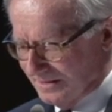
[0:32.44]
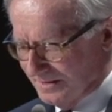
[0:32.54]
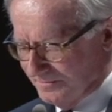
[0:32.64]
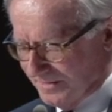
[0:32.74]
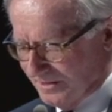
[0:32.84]
I
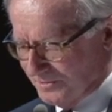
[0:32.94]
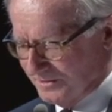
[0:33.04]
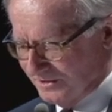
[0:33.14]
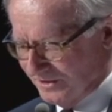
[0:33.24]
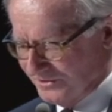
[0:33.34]
want to
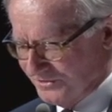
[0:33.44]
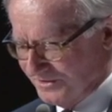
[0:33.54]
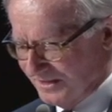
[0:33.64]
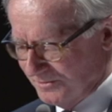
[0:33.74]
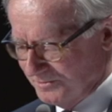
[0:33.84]
acknowledge
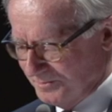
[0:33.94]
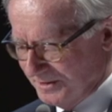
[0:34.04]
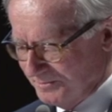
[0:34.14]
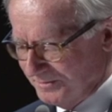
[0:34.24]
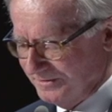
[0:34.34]
the Ngunnawal
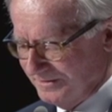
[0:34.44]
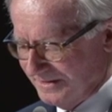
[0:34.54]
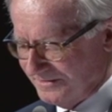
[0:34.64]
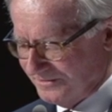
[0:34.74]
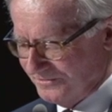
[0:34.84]
people
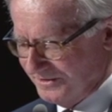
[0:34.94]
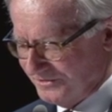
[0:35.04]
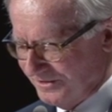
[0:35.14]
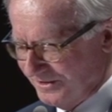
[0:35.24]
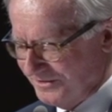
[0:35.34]
as the
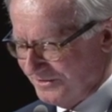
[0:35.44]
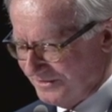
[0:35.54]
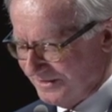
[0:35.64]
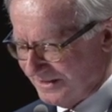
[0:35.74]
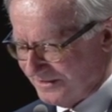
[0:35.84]
traditional
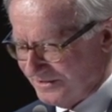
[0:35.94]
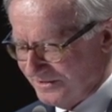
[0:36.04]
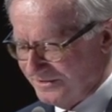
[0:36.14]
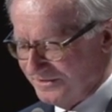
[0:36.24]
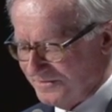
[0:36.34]
owners and
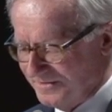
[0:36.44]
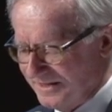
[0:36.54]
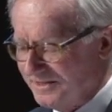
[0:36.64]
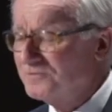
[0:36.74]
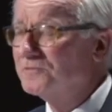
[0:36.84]
custodians of the
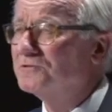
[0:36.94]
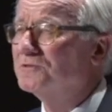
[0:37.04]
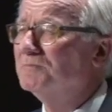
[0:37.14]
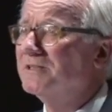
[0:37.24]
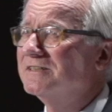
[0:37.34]
land on which
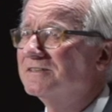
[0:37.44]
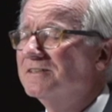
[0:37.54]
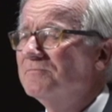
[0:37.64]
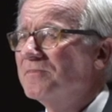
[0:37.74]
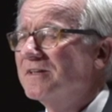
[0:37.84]
we meet,
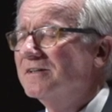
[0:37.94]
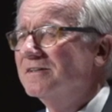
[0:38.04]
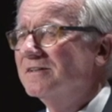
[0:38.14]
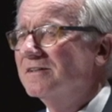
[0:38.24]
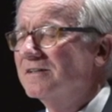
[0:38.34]

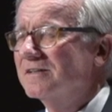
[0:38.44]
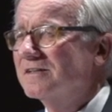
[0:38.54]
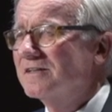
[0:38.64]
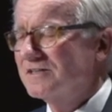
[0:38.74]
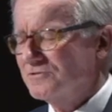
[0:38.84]
and
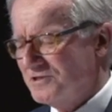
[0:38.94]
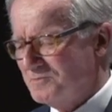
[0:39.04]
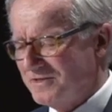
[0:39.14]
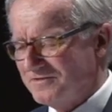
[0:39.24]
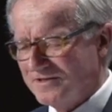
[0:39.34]
I'd like to
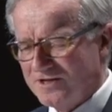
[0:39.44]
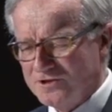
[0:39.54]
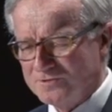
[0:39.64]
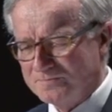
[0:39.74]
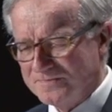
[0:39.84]
express the
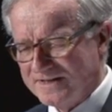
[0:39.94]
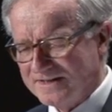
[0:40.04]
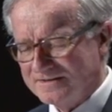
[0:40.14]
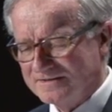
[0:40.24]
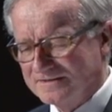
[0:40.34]
hope
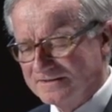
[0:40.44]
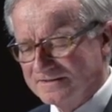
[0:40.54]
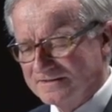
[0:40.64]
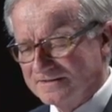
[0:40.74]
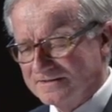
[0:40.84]
that
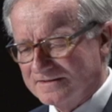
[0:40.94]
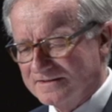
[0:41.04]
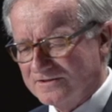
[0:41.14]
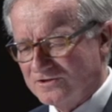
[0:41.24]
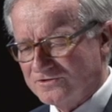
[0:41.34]

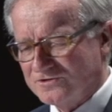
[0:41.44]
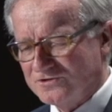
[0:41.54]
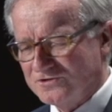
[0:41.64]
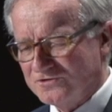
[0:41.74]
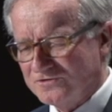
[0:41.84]
the
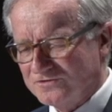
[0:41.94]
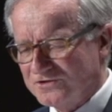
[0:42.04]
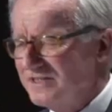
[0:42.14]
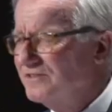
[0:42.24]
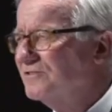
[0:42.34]
constitutional
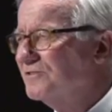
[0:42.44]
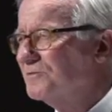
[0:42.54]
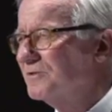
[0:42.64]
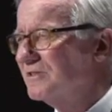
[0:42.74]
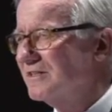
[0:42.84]

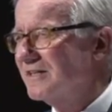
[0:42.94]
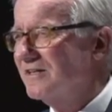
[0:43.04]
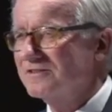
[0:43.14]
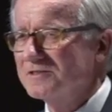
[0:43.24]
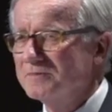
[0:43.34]
changes which are
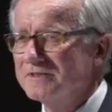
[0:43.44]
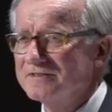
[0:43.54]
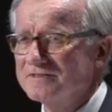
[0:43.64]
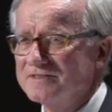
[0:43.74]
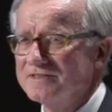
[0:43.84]
currently being
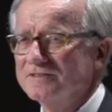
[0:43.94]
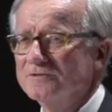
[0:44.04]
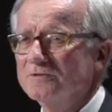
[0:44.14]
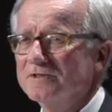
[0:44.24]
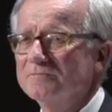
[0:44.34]

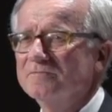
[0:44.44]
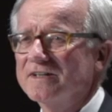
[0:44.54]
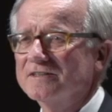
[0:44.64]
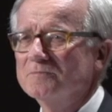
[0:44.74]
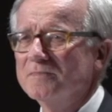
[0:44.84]
considered will in
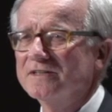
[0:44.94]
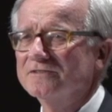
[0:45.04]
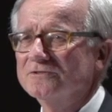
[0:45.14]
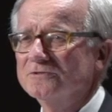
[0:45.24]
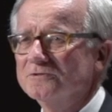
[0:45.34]
fact
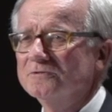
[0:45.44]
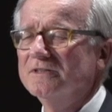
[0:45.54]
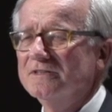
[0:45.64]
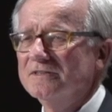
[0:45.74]
amount to